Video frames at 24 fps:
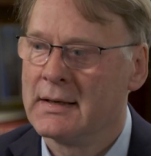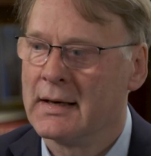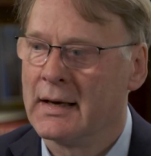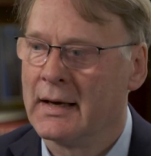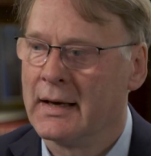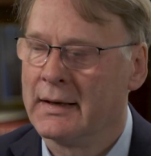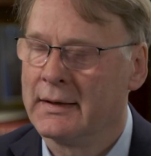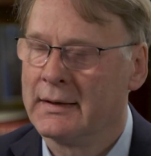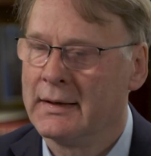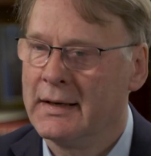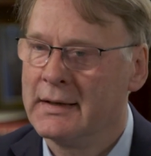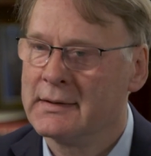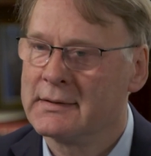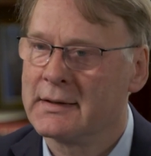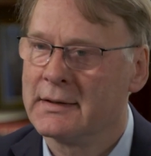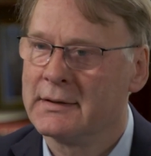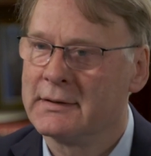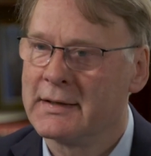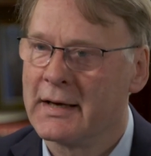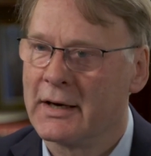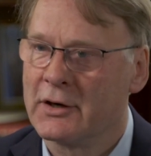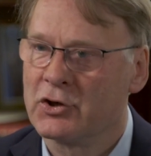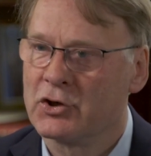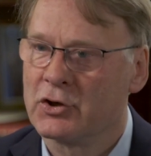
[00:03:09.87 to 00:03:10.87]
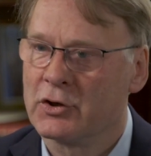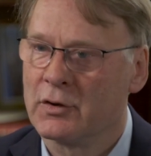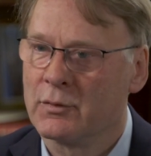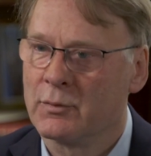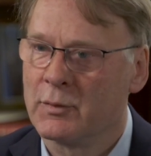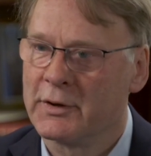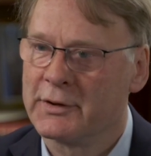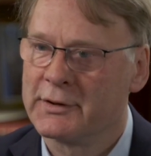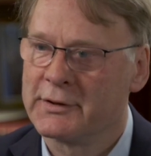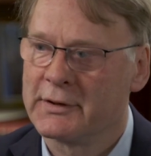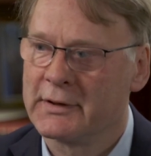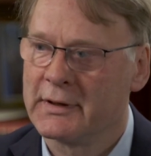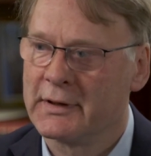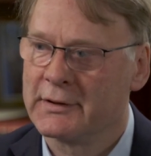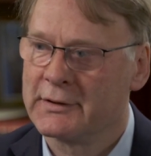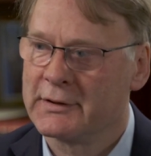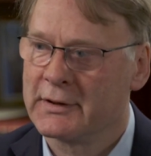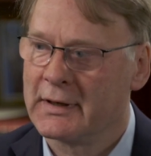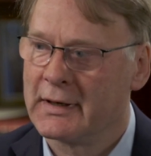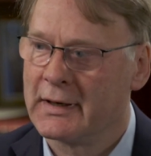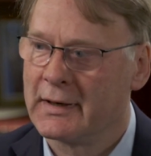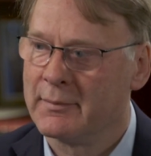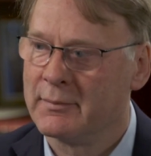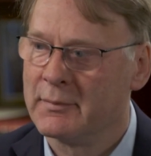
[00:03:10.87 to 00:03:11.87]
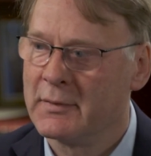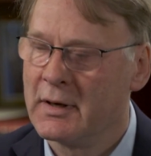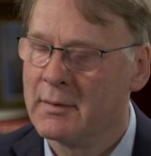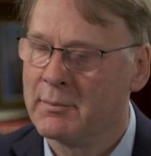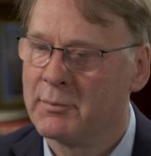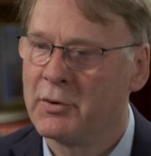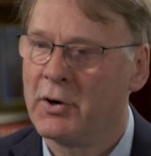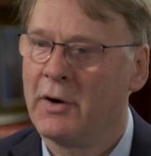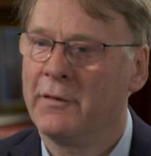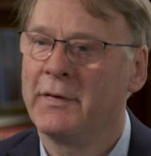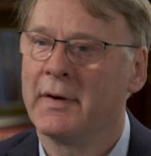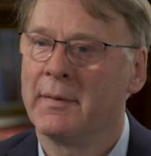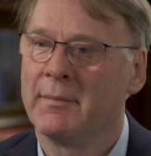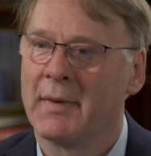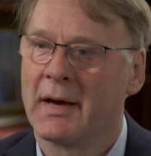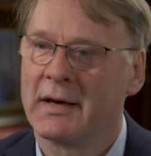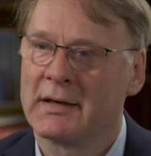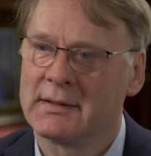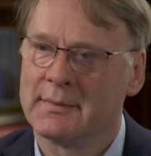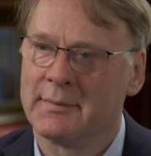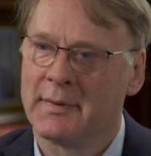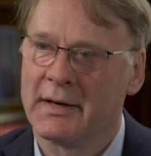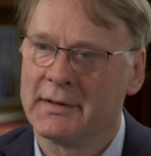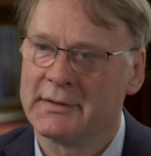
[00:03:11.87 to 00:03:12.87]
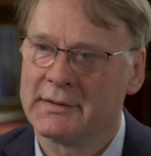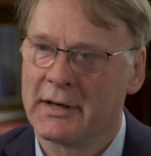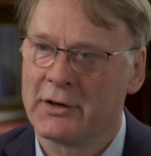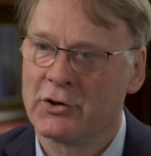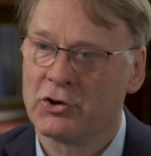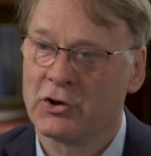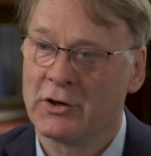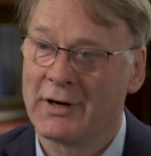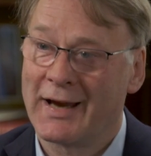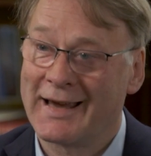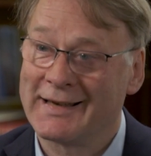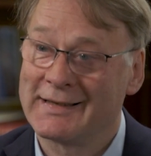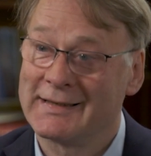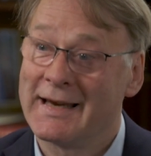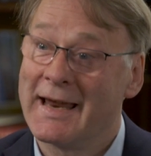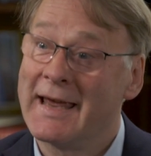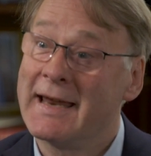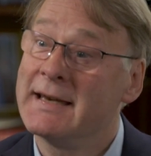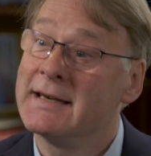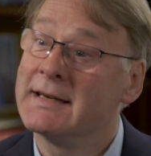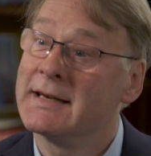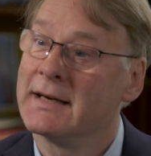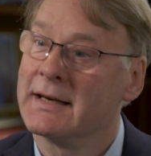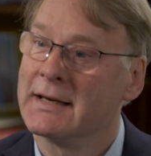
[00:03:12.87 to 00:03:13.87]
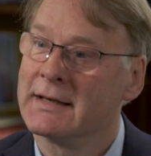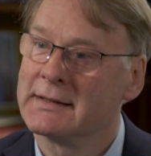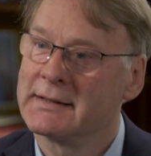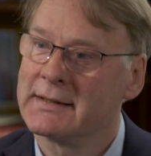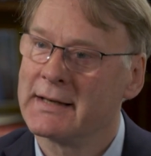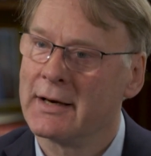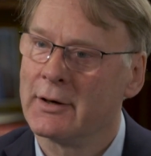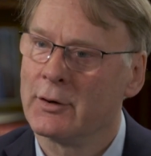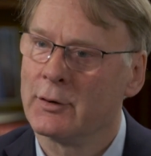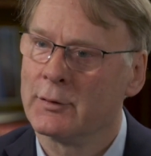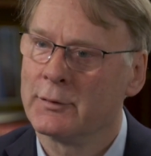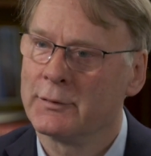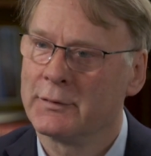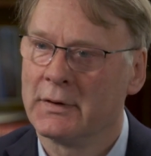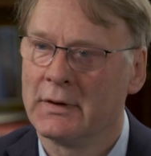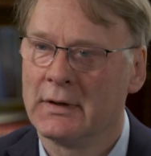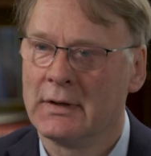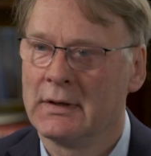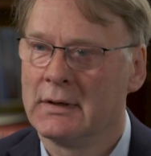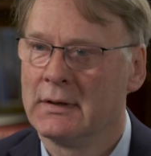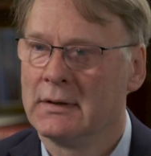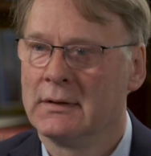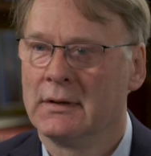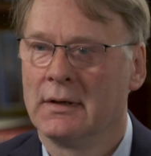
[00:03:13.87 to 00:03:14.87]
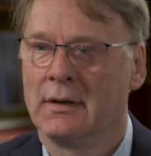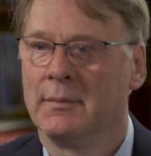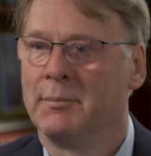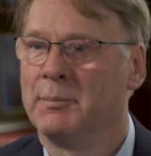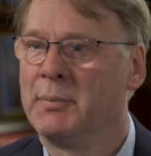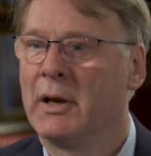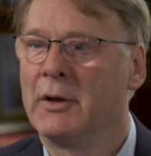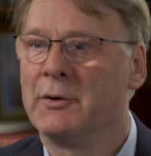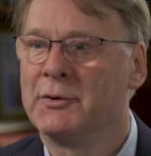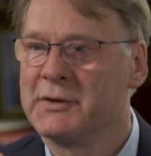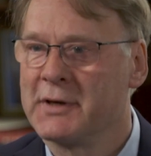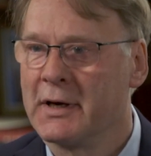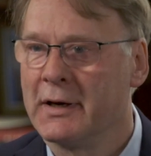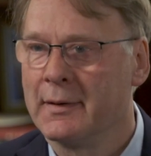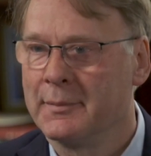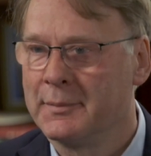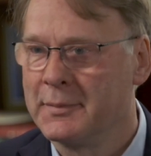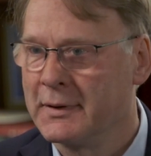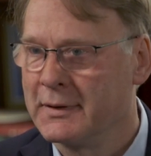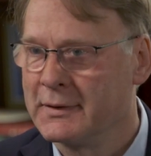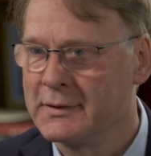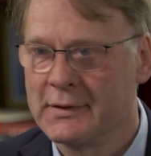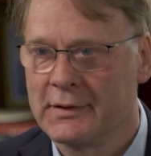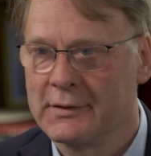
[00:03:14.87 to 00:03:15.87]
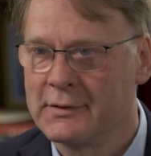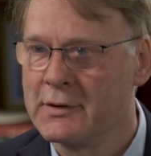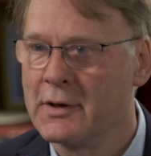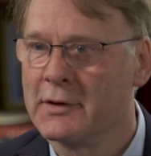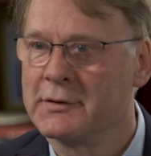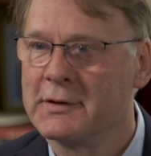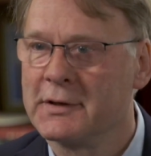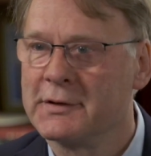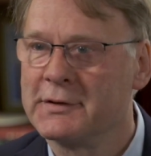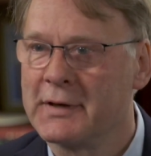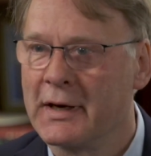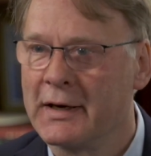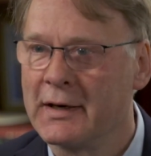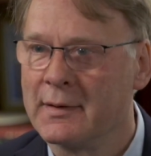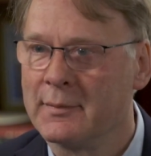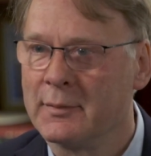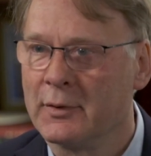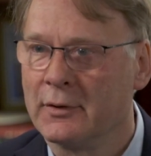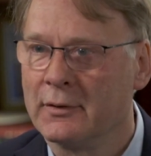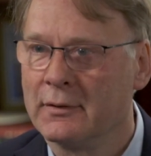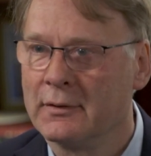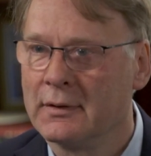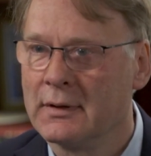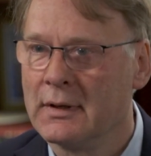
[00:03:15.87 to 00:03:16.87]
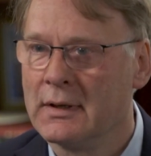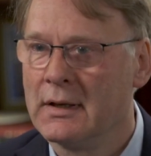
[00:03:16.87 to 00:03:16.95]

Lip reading: And his contention was that profit maximization as an end in itself blows up. It's not sustainable.